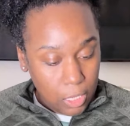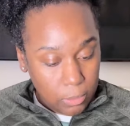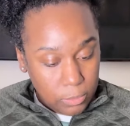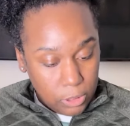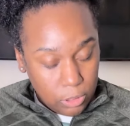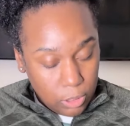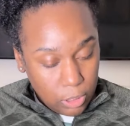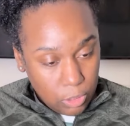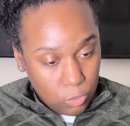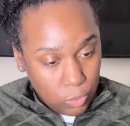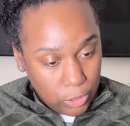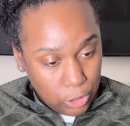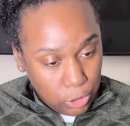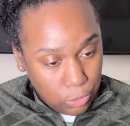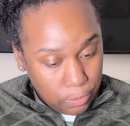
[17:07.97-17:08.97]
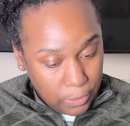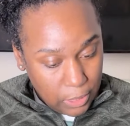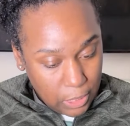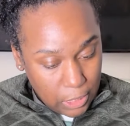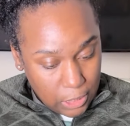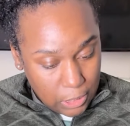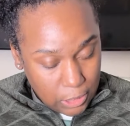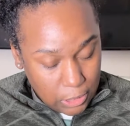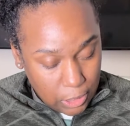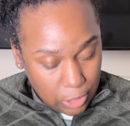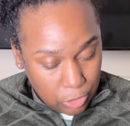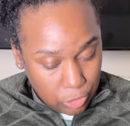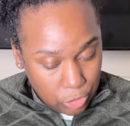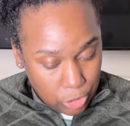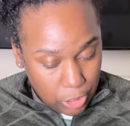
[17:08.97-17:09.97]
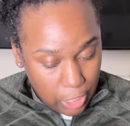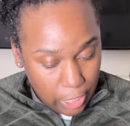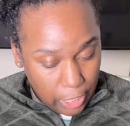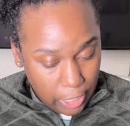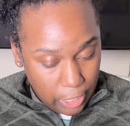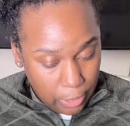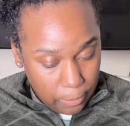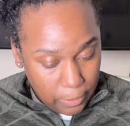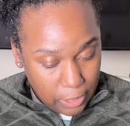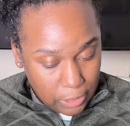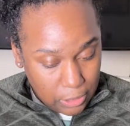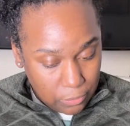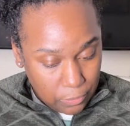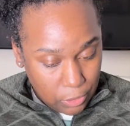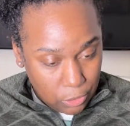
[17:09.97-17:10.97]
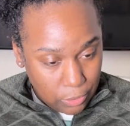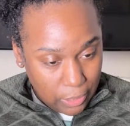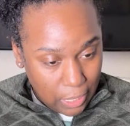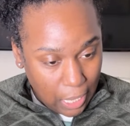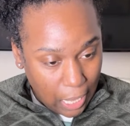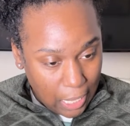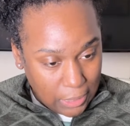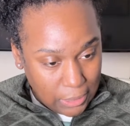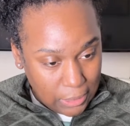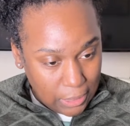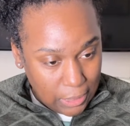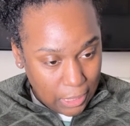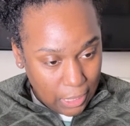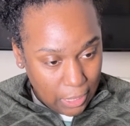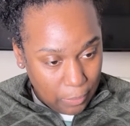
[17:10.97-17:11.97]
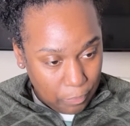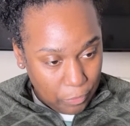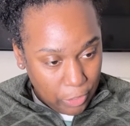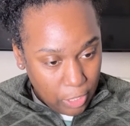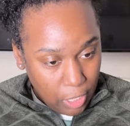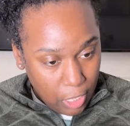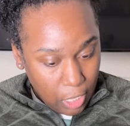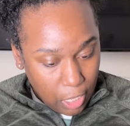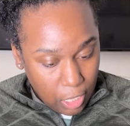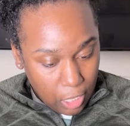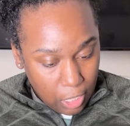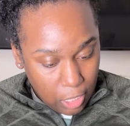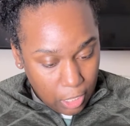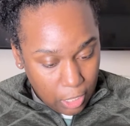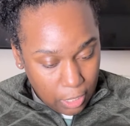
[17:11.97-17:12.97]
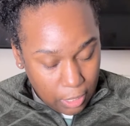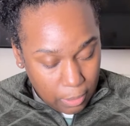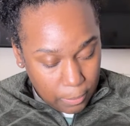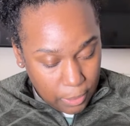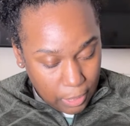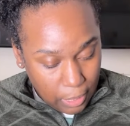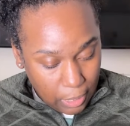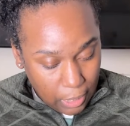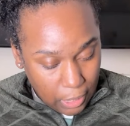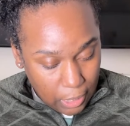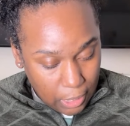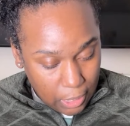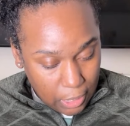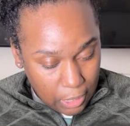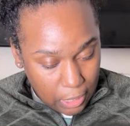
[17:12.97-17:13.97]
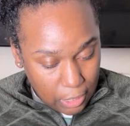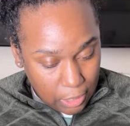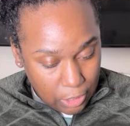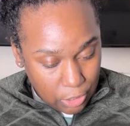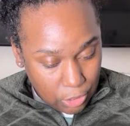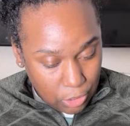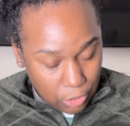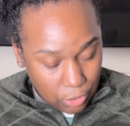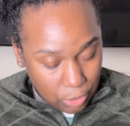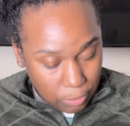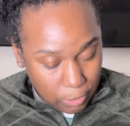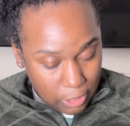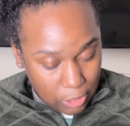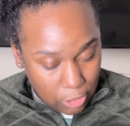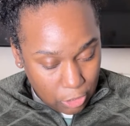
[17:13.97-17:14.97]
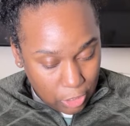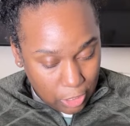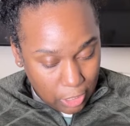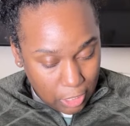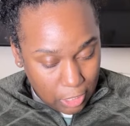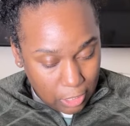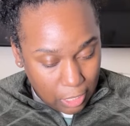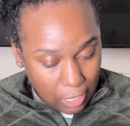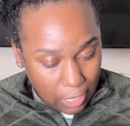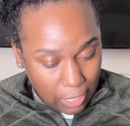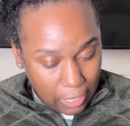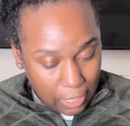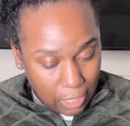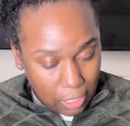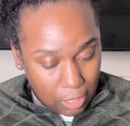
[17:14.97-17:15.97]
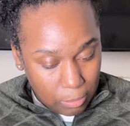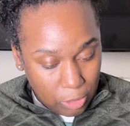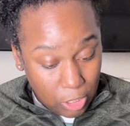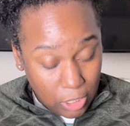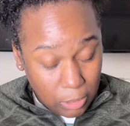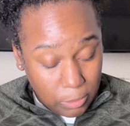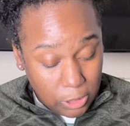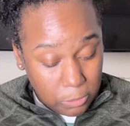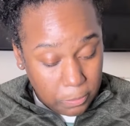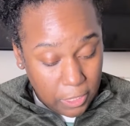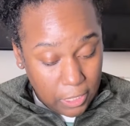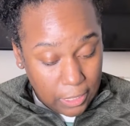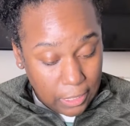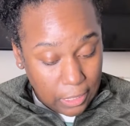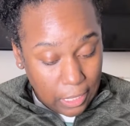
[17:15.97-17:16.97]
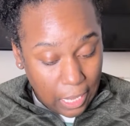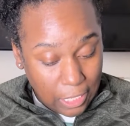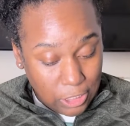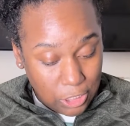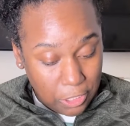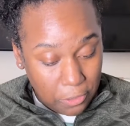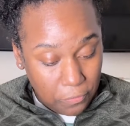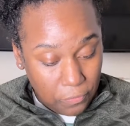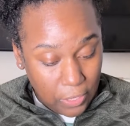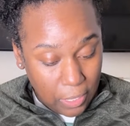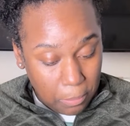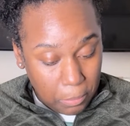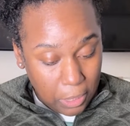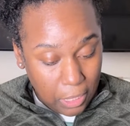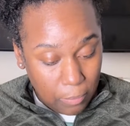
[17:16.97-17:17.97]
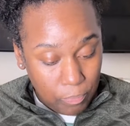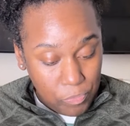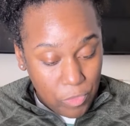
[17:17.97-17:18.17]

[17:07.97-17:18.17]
So you're going to be in this energy here because of curiosity. And you're going to be learning a lot. You're going to be speaking a lot to your family.